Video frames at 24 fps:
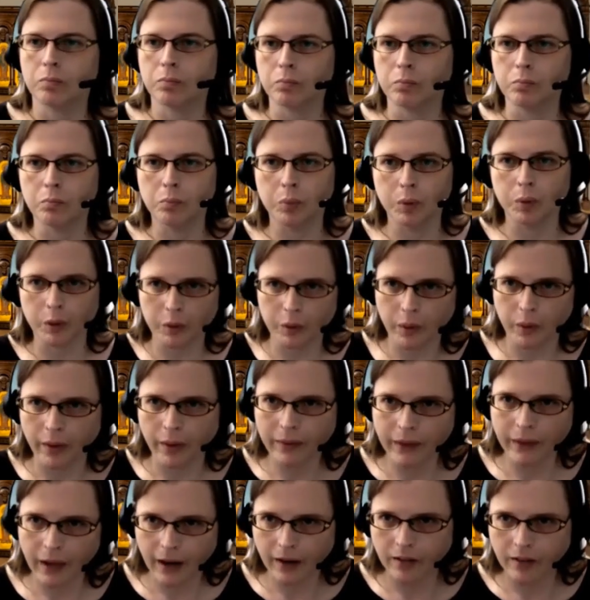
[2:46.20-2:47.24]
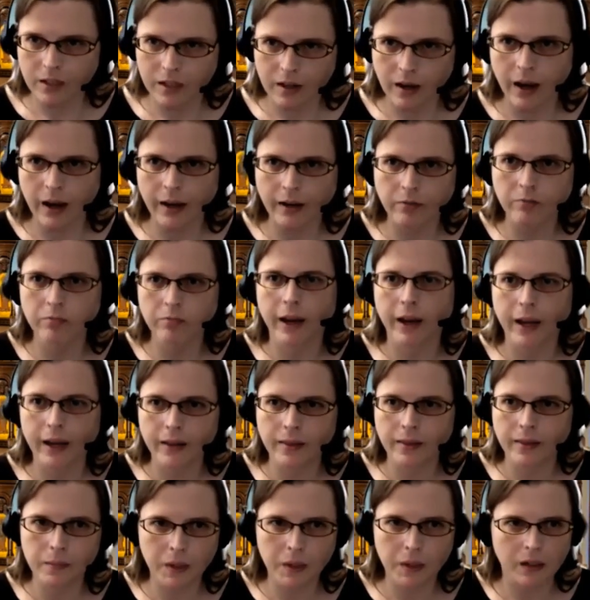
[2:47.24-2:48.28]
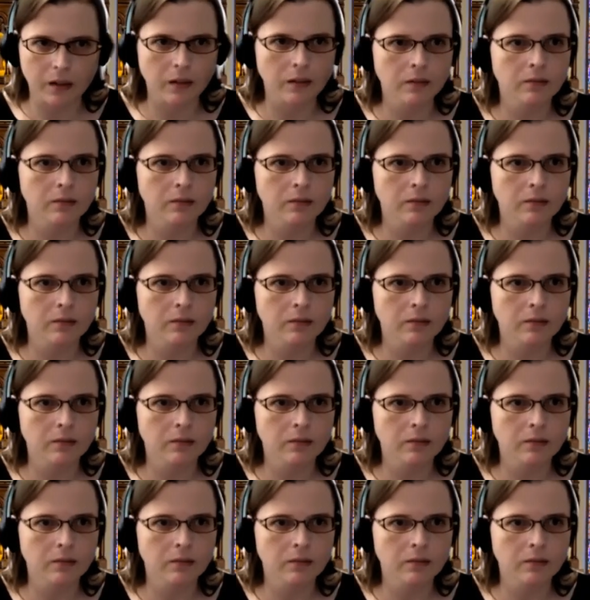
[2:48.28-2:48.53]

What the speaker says: Blue on the outside, red in the middle.